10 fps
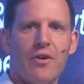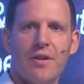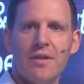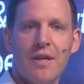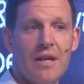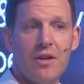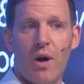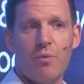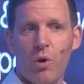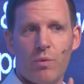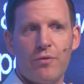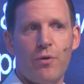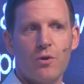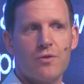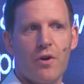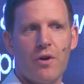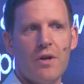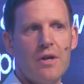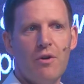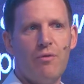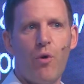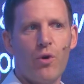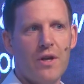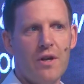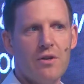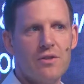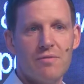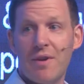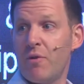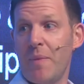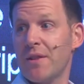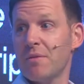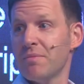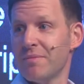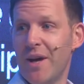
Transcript: And I've worked with folks for 4 years, never met them.